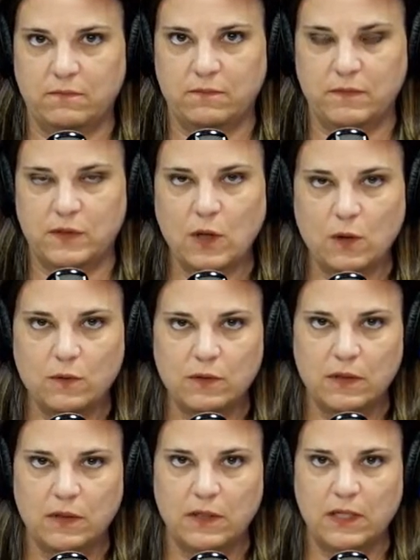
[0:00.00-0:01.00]
So
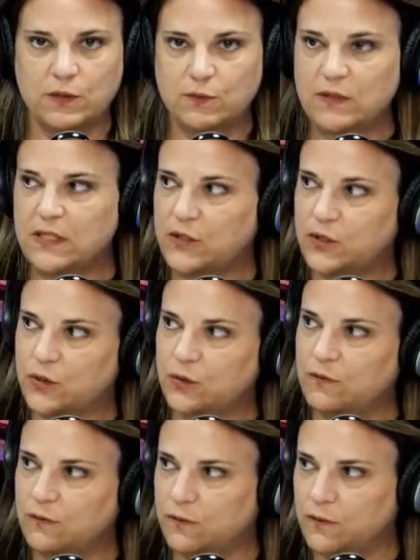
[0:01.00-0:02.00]
it's really
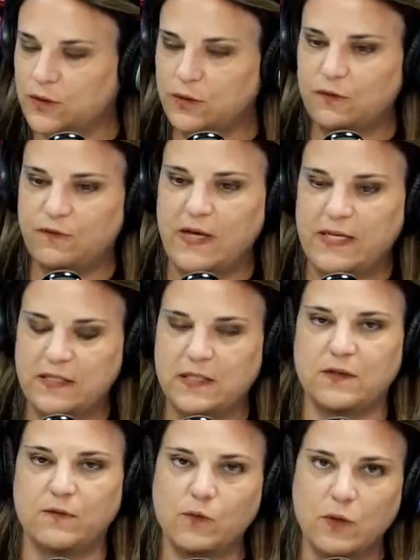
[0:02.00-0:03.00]
two
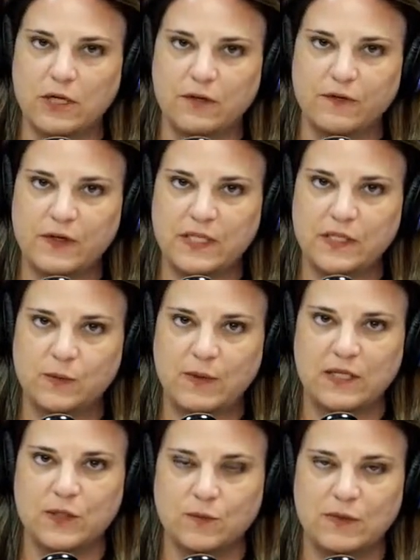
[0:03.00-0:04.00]
phases of work for this
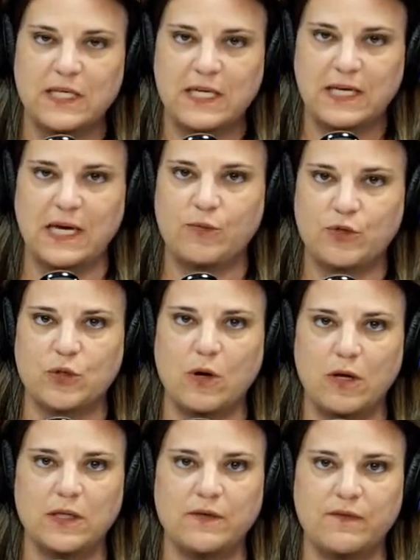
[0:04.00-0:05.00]
week to really capture
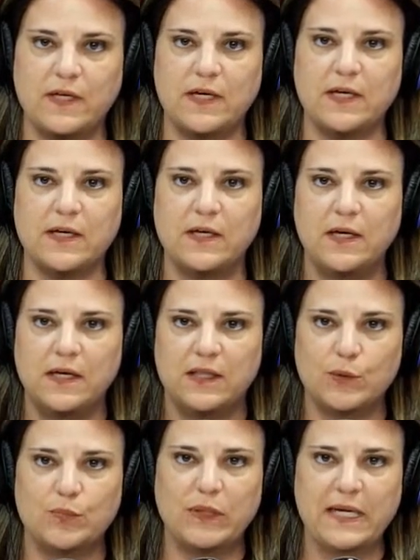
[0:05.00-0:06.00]
all of the
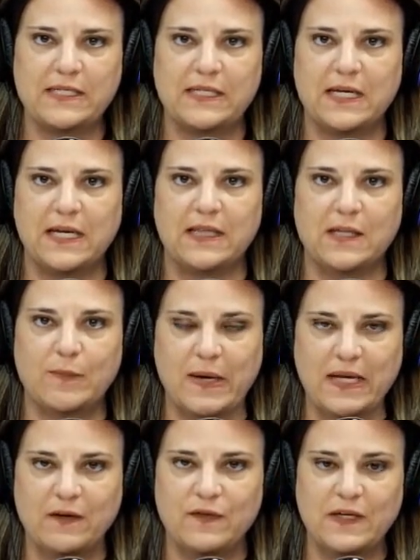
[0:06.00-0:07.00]
blessing and the
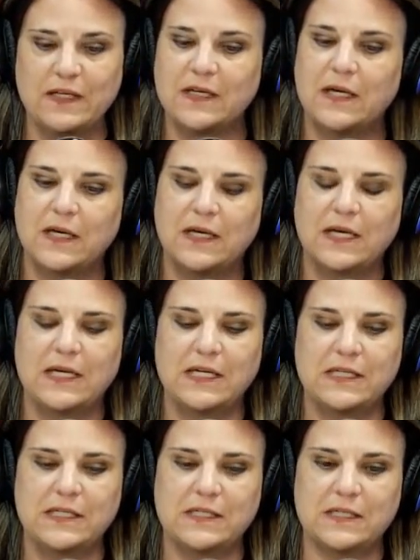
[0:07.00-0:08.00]
benefit
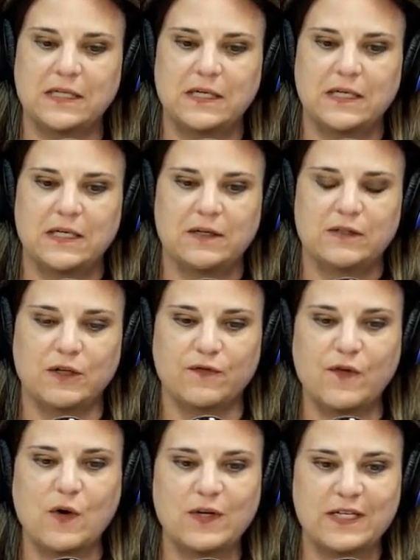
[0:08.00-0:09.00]
is to
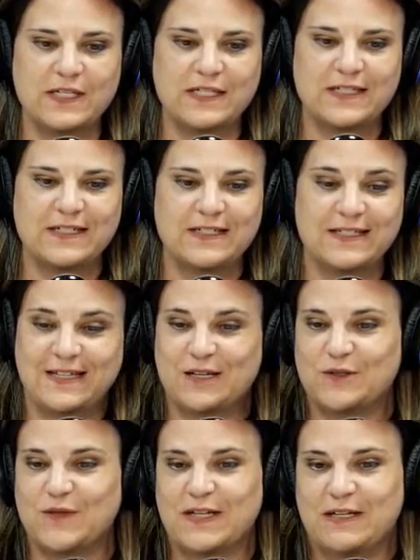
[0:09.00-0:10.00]
focus. It
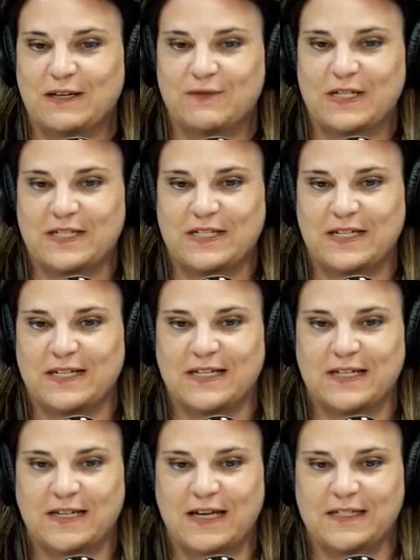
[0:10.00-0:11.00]
sounds funny even as
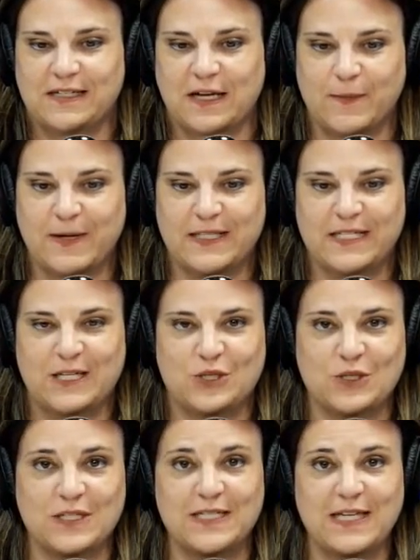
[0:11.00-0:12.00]
a Kabbalah
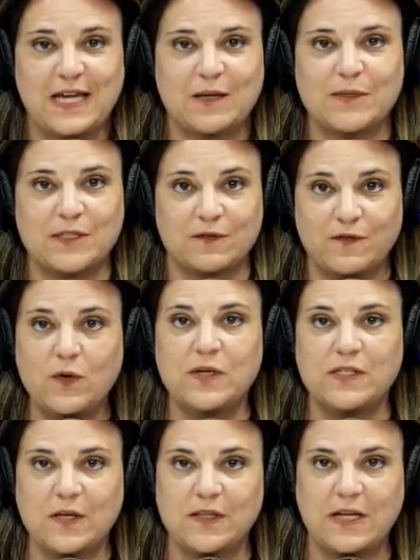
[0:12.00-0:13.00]
teacher to say it, but to
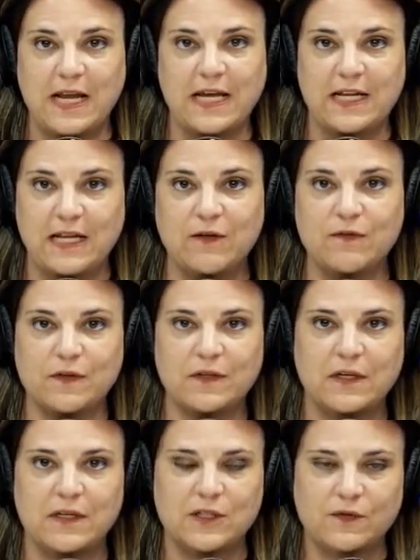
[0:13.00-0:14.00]
focus on the negative,
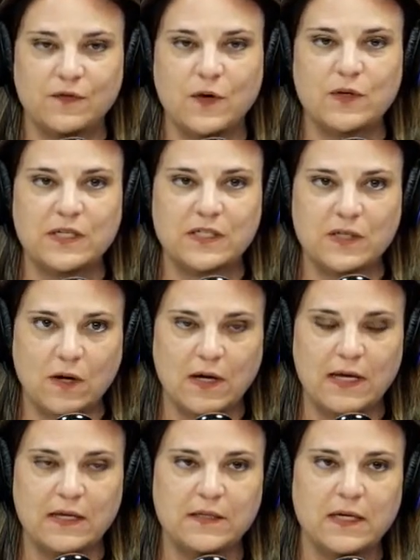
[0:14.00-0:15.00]
to focus
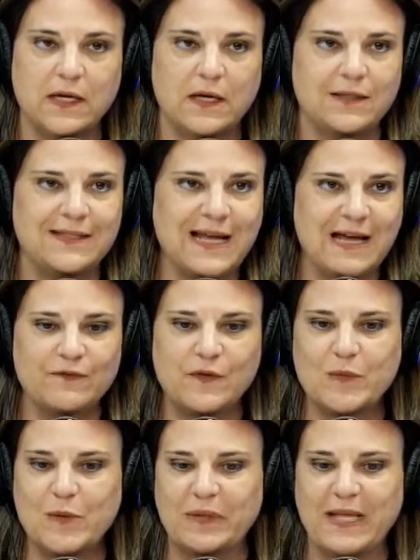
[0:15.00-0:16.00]
on not
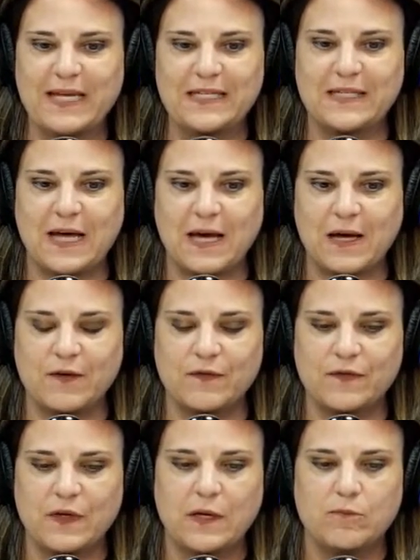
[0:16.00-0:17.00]
from a place
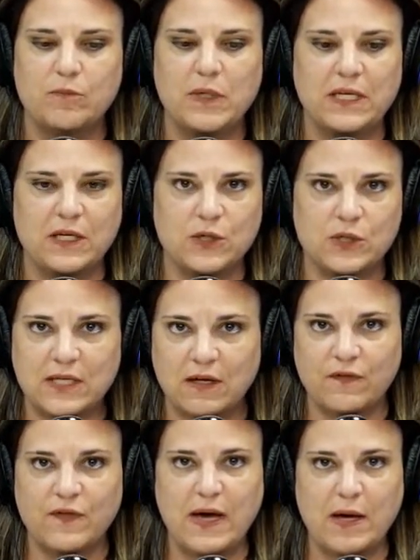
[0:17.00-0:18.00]
of beating
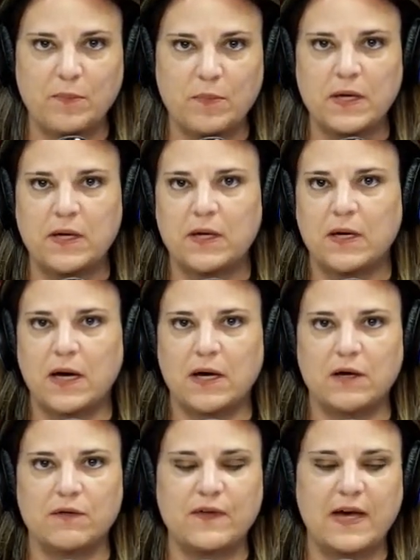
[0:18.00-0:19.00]
yourself up,
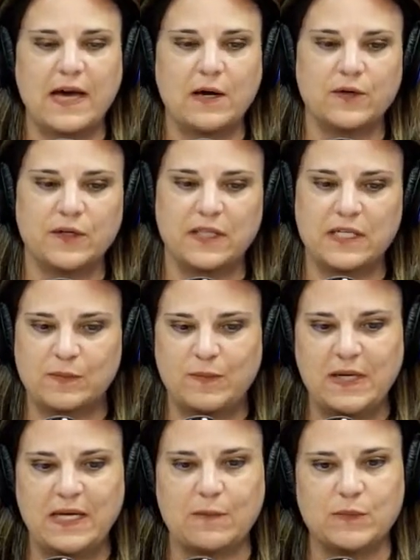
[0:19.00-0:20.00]
of how could this
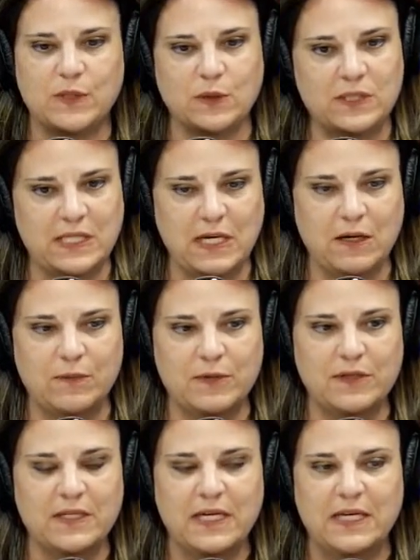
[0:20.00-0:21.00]
be? I'm so
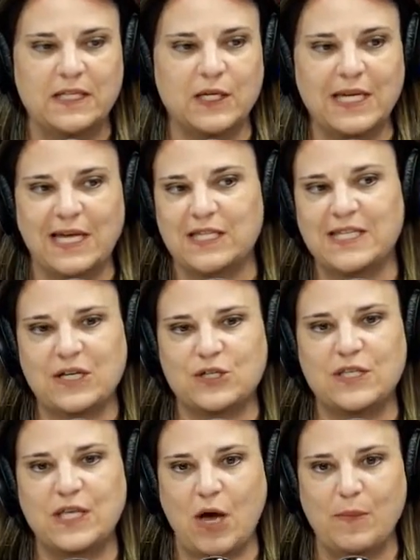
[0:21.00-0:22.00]
terrible. It's
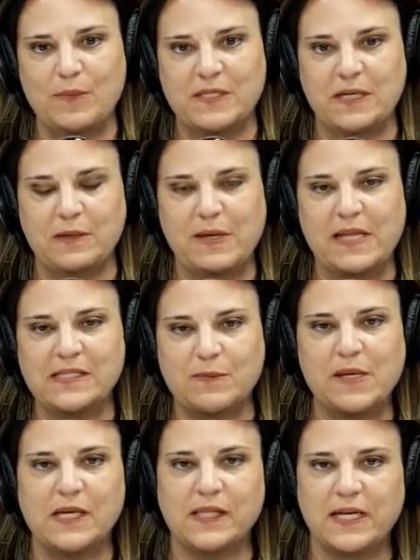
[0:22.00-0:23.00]
actually the opposite. It ends up
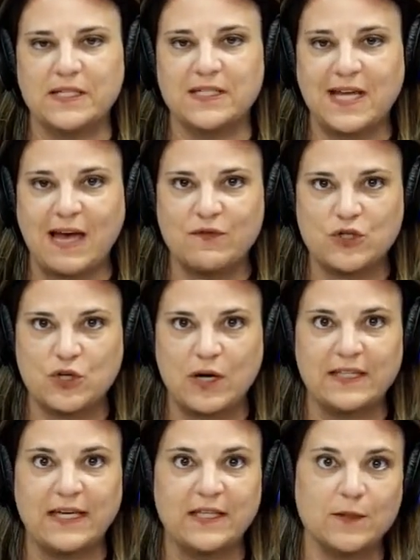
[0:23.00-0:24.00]
being like a scavenger
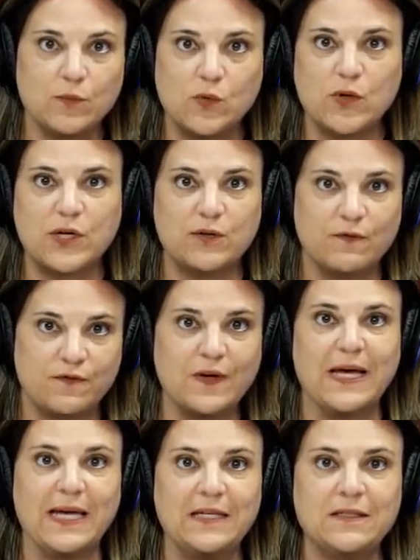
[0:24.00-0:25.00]
hunt. Like the more you
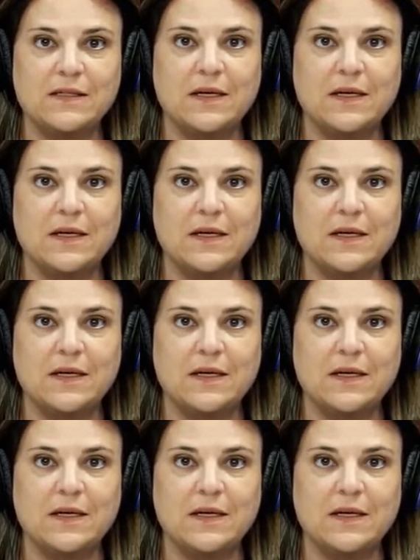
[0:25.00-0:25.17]
find,